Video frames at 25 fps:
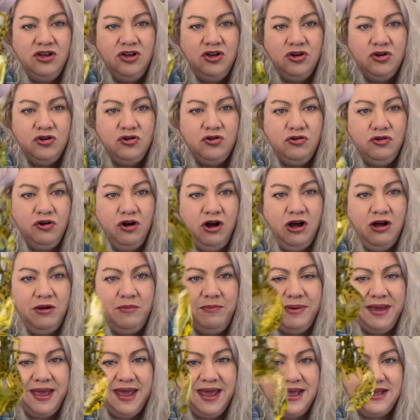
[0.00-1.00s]
craw
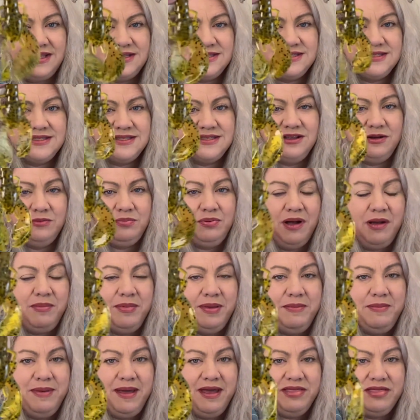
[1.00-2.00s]
baits. They're
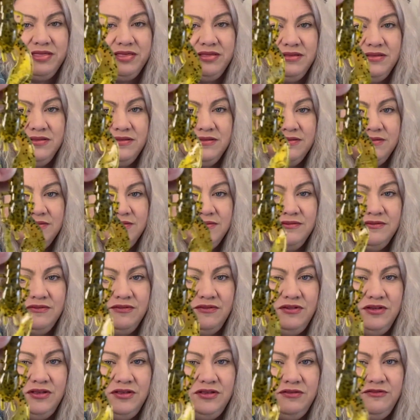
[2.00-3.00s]
probably about
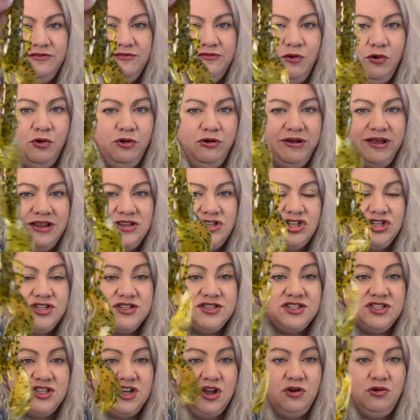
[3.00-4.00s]
4
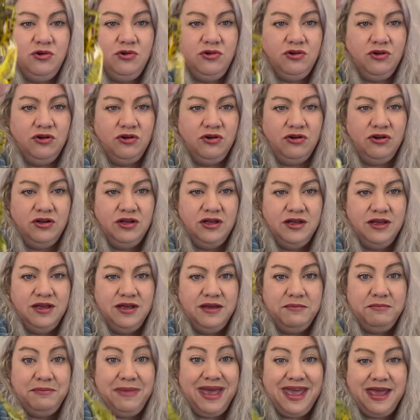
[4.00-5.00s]
inches total,
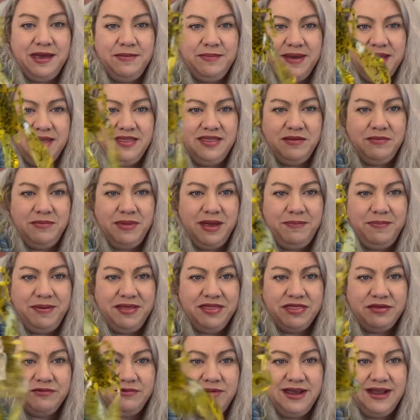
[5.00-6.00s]
maybe. They might be
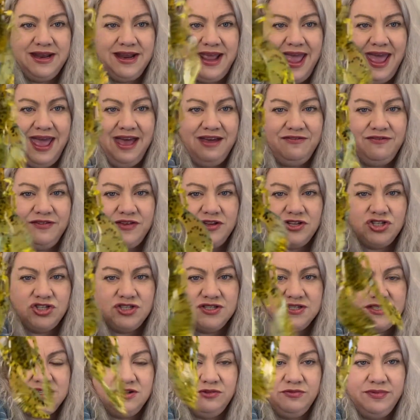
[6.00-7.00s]
3.5
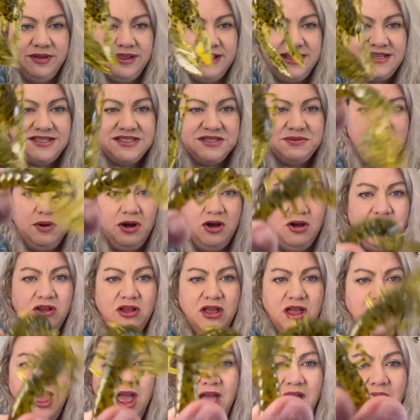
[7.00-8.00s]
inches. They're really small,
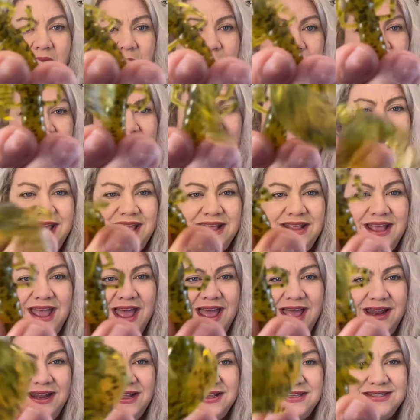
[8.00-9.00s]
but I could
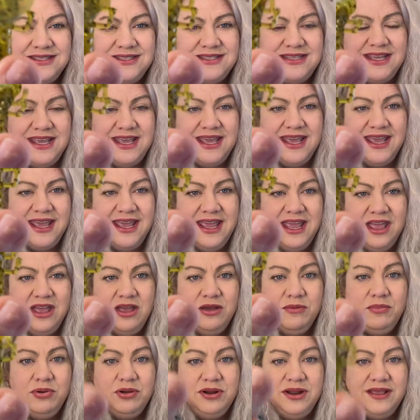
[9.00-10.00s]
kind of see
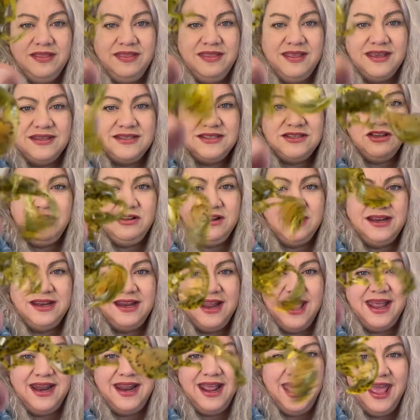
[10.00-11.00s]
putting this on a
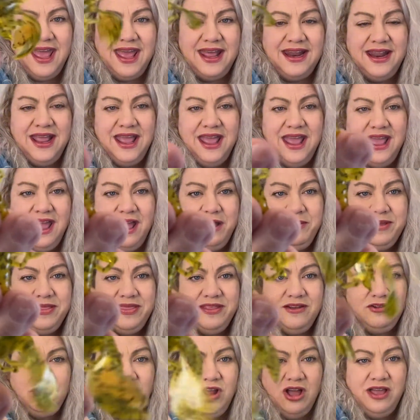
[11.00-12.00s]
Ned head. I mean,
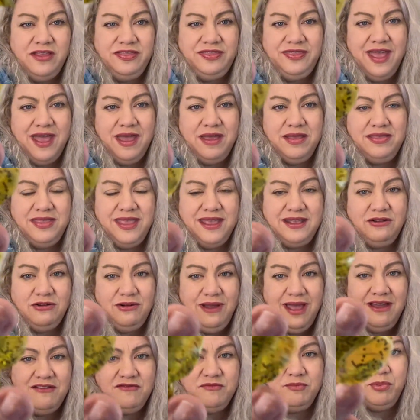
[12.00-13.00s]
they're not that, they don't
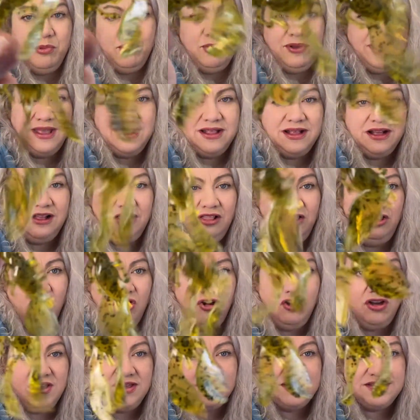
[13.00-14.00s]
have buoyant
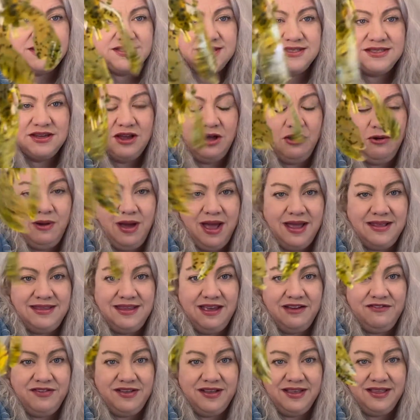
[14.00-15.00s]
claws, so I
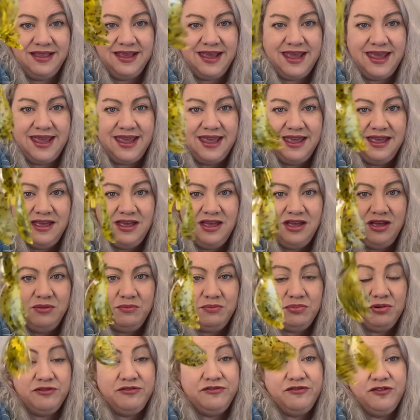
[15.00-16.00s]
definitely
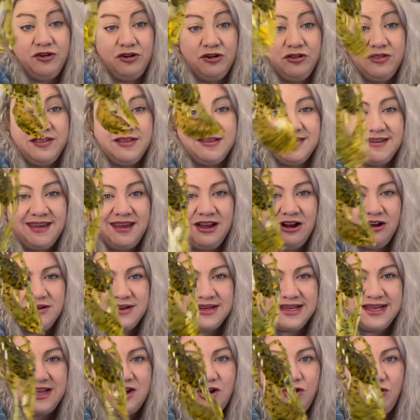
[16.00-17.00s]
prefer the
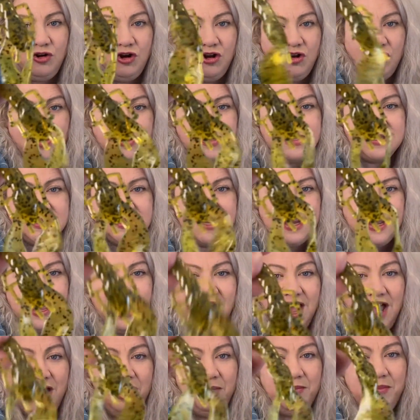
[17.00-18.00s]
TRD craws.
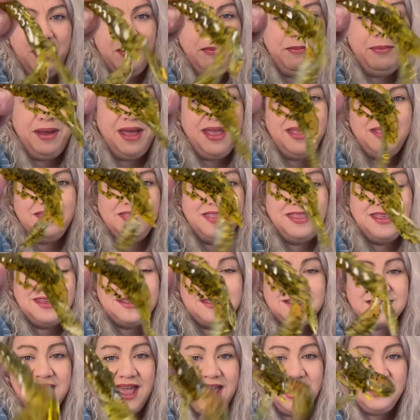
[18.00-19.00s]
But
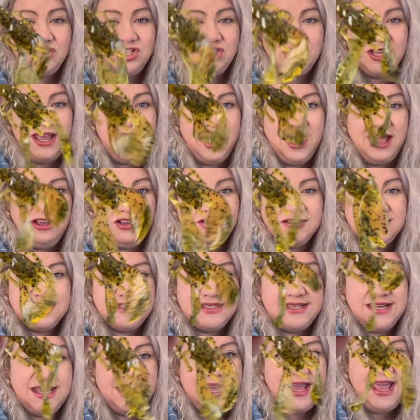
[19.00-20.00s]
this actually I could
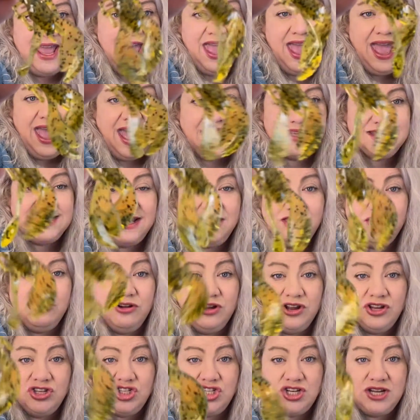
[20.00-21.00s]
see as either
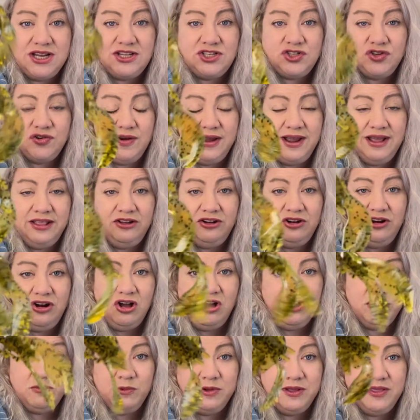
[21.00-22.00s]
a jig trailer
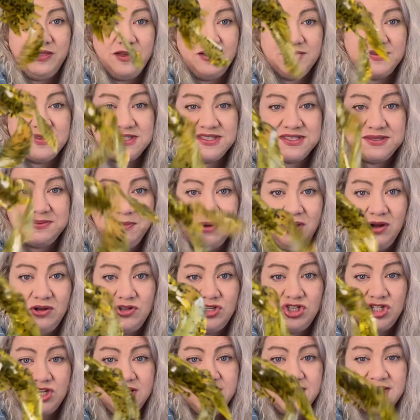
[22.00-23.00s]
on one of those small
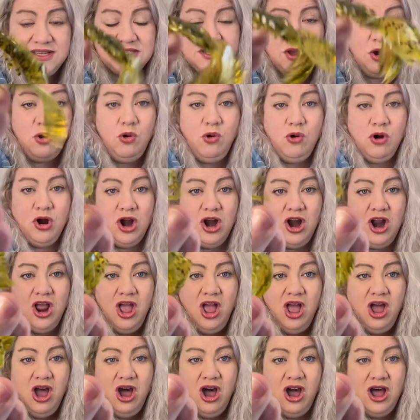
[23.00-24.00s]
jigs or
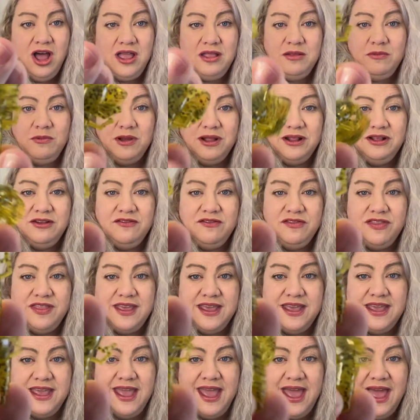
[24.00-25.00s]
on one of
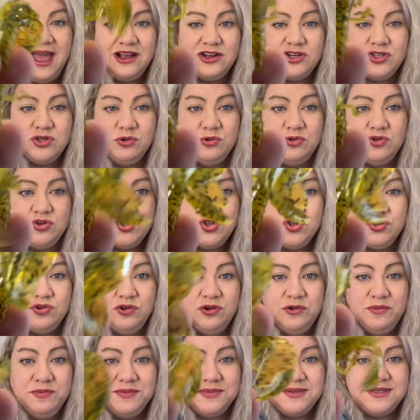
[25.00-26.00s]
the actual
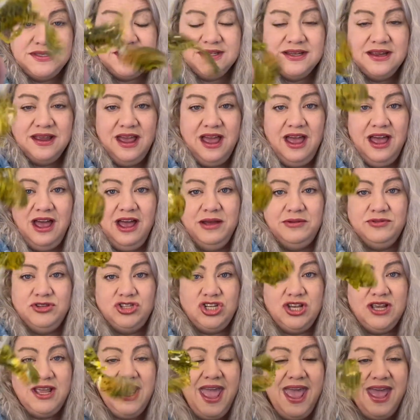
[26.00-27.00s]
Shrooms
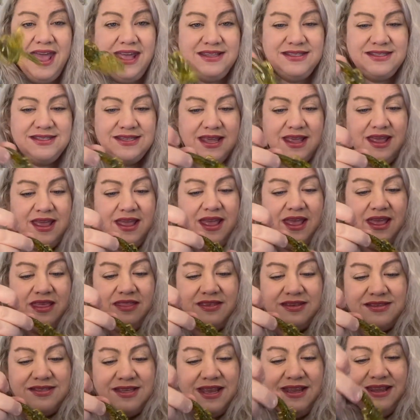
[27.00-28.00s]
jig heads.
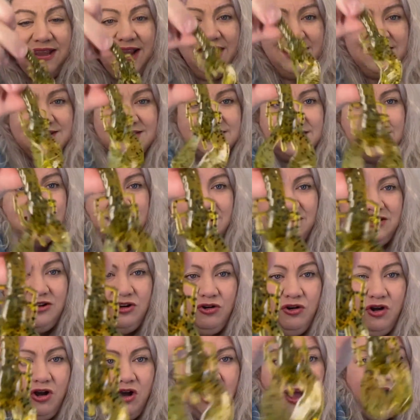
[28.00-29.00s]
This is a nice little
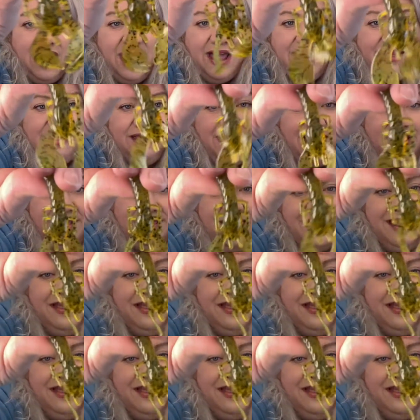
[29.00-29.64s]
craw. I like